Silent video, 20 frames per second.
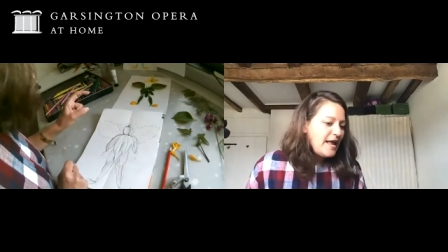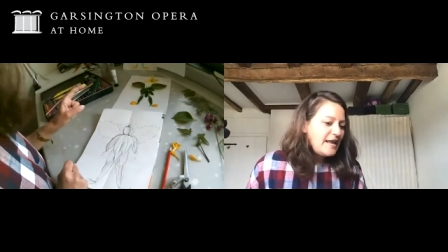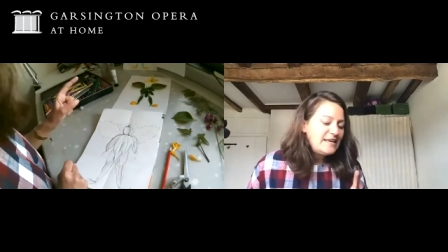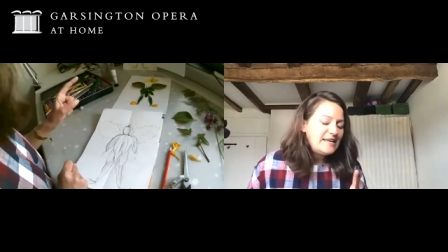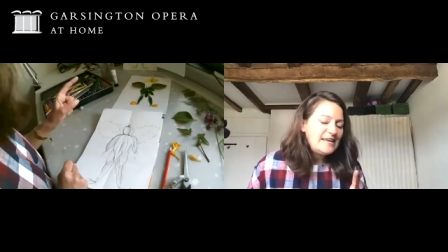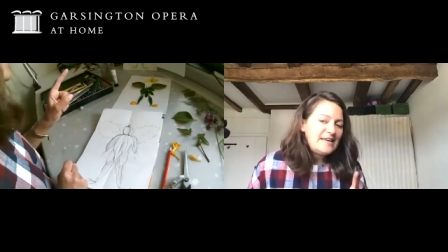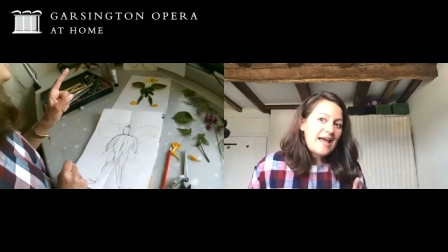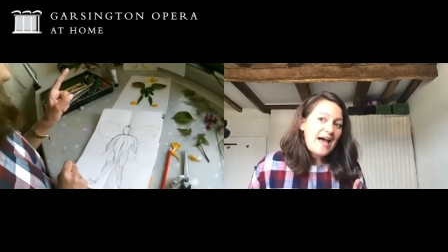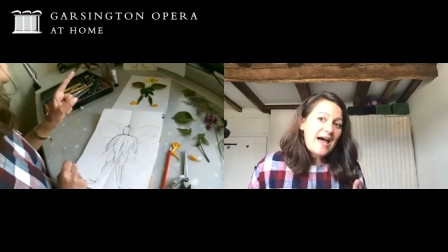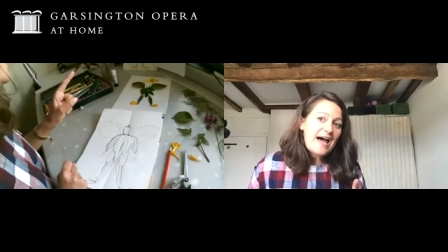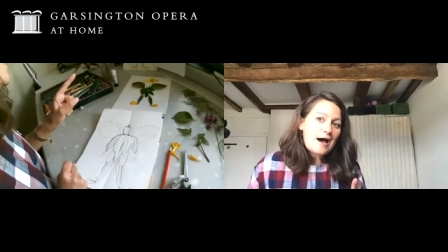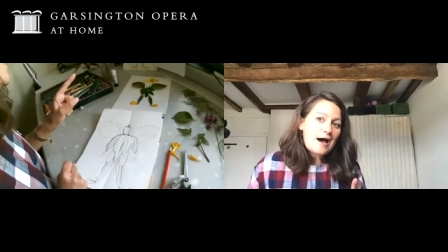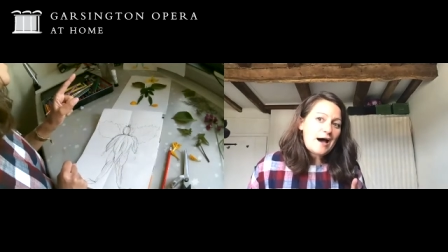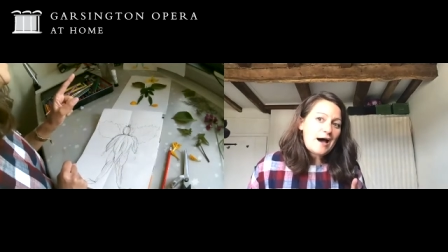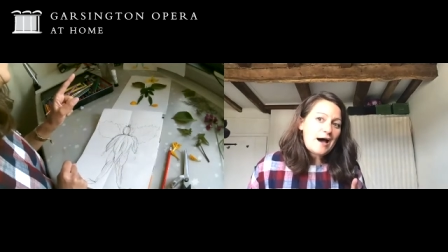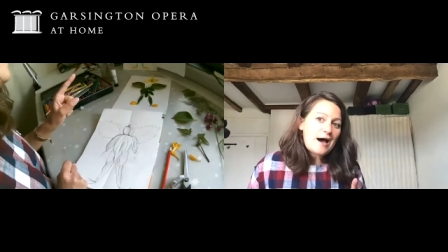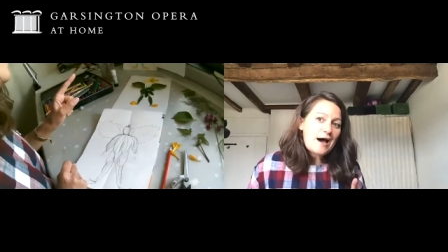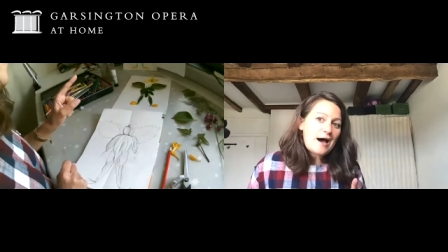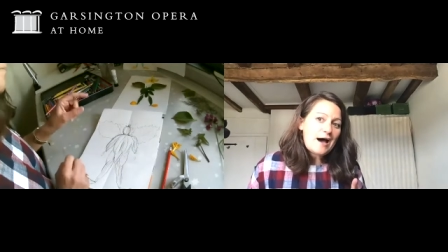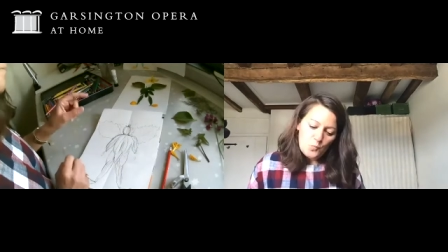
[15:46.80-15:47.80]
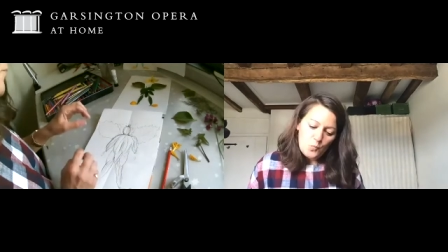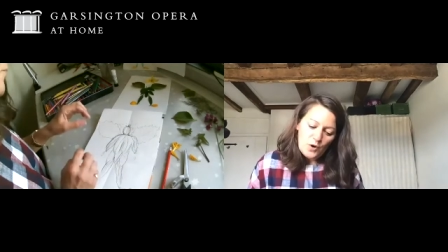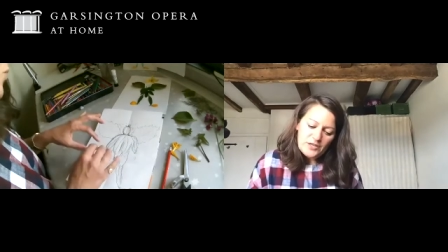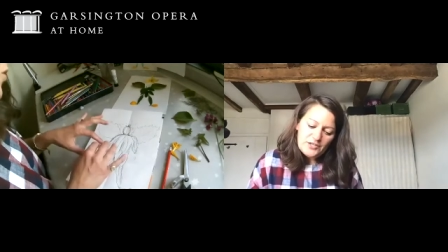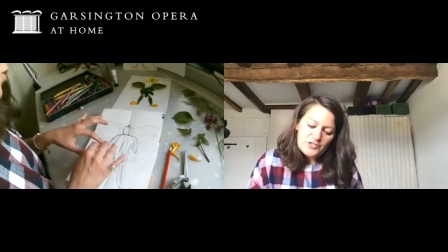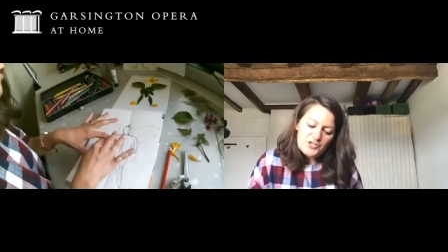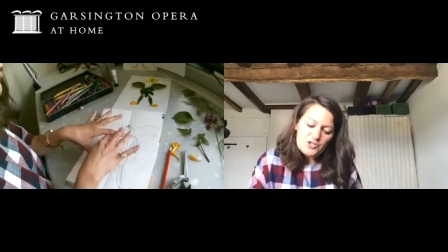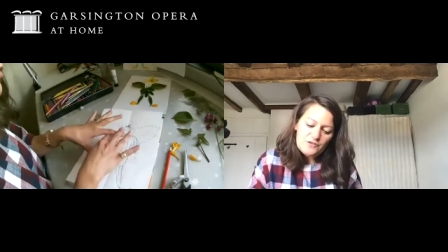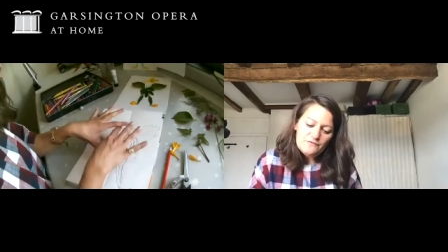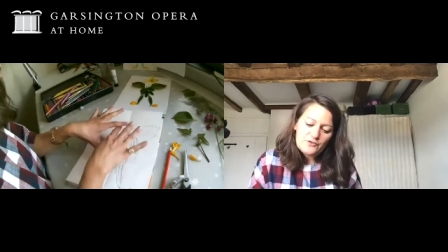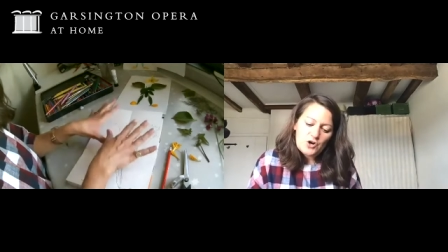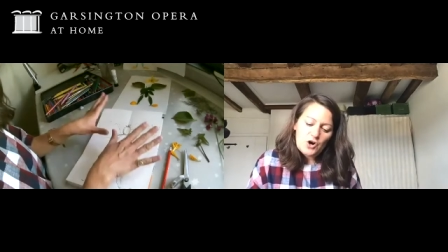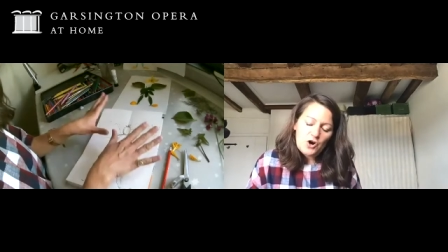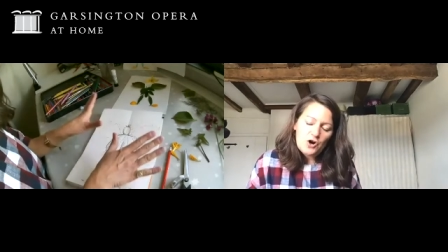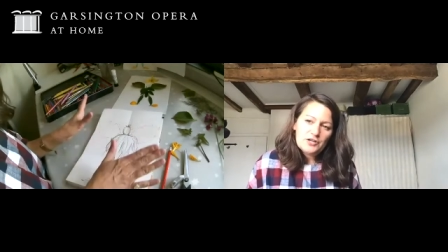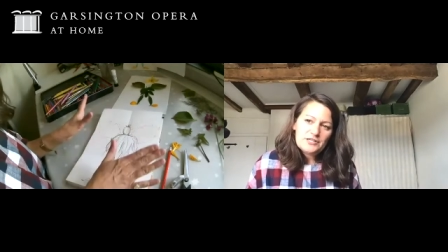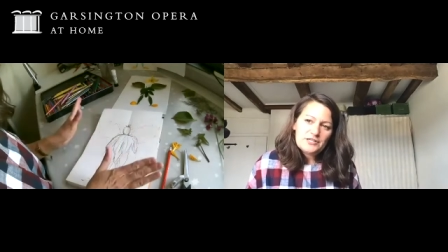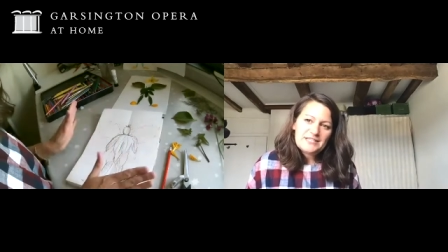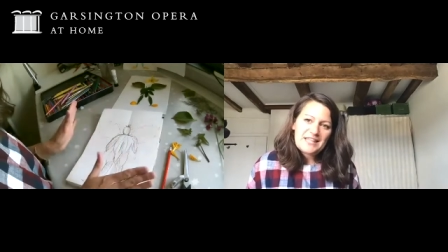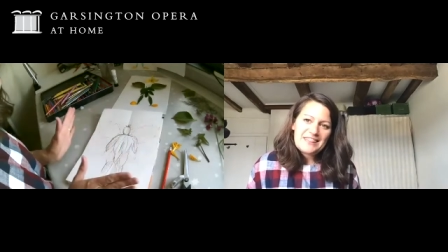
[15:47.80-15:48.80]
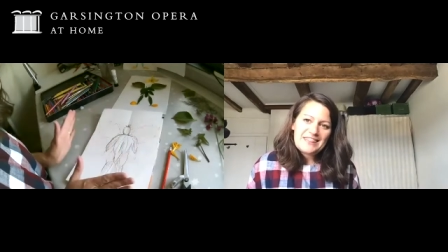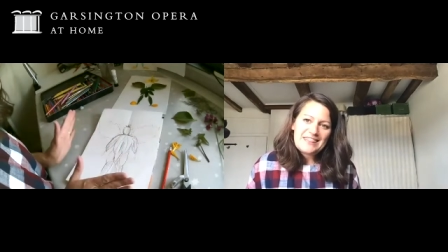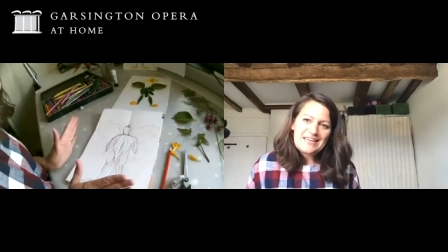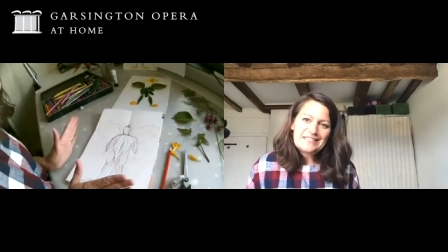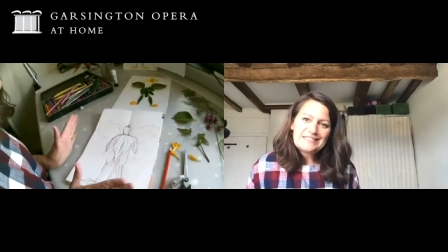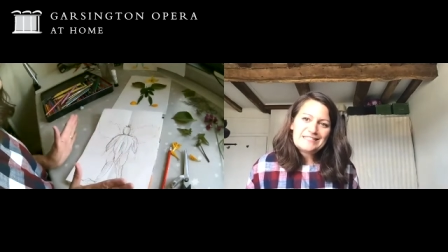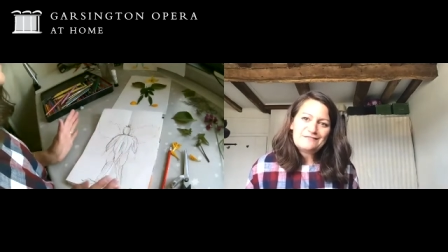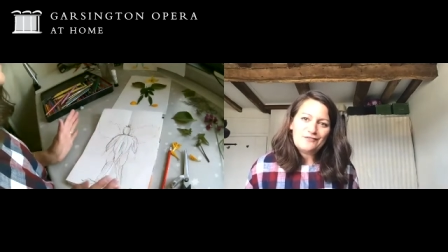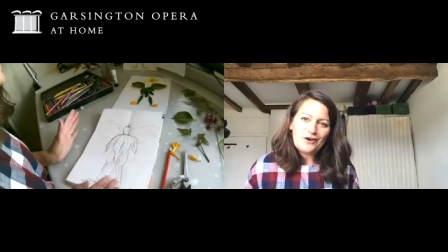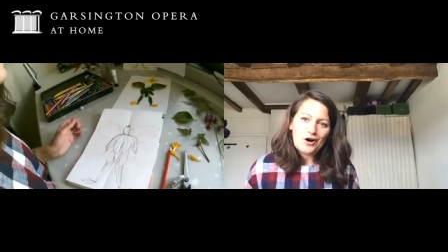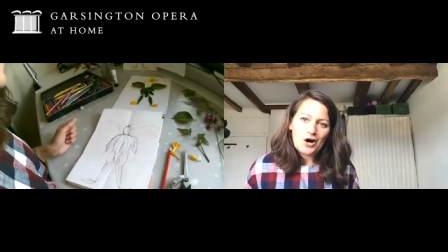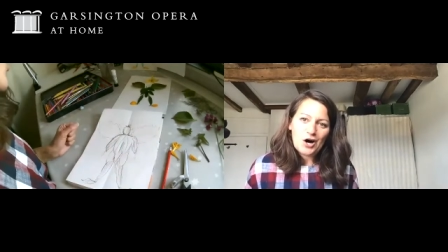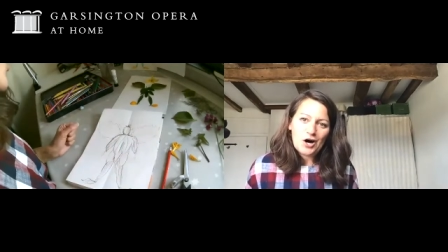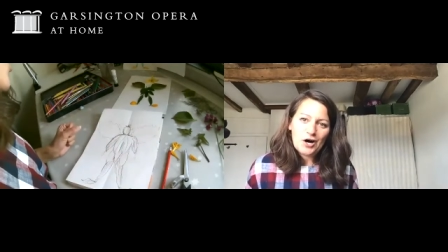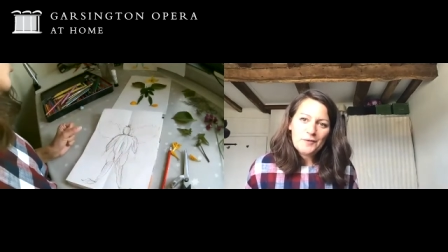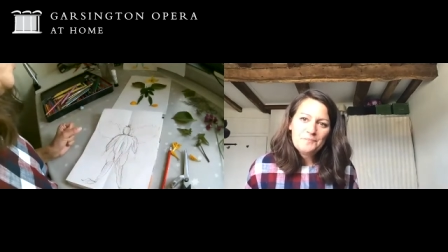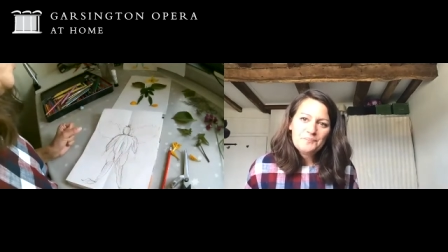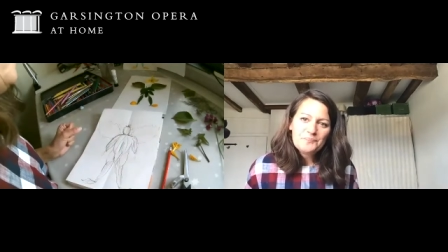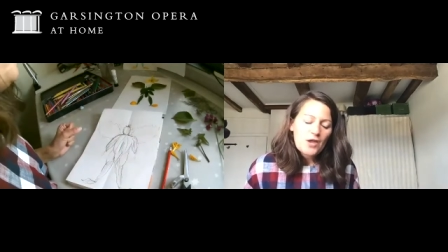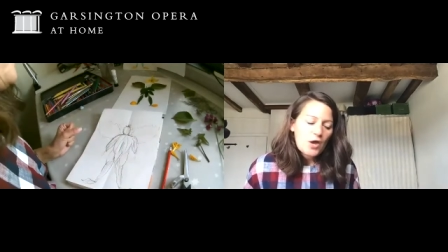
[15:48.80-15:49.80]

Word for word: Now, once you've got this far,